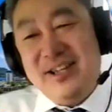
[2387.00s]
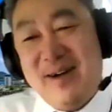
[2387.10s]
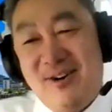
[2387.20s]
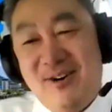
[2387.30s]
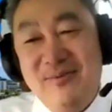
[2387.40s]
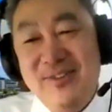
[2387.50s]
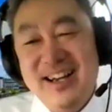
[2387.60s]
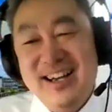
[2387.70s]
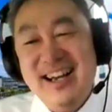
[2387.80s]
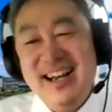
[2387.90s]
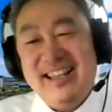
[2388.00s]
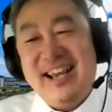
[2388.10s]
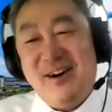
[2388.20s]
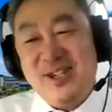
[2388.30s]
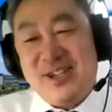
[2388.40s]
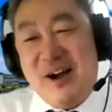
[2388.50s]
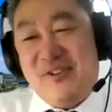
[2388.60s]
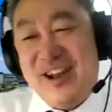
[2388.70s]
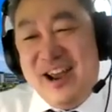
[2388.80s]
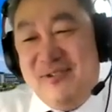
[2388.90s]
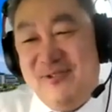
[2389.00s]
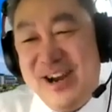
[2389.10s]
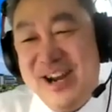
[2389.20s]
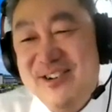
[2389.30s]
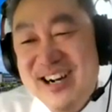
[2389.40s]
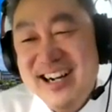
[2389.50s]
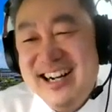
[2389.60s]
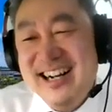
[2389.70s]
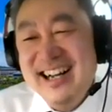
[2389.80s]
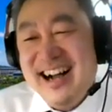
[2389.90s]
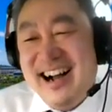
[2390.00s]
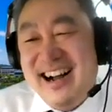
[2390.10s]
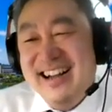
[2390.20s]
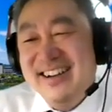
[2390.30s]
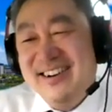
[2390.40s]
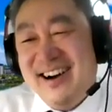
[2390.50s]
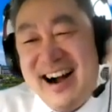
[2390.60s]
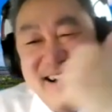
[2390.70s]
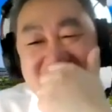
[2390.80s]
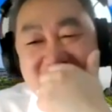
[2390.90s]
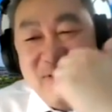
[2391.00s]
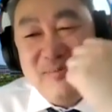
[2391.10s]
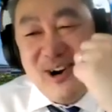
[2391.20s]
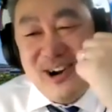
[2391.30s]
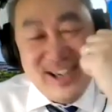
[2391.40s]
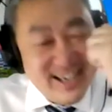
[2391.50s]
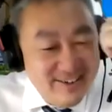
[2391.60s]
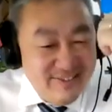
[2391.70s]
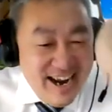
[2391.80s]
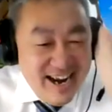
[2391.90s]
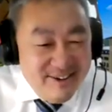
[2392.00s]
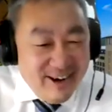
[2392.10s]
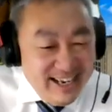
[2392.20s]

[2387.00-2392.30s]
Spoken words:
smart home, they can also afford a real, iPhone product. But anyway.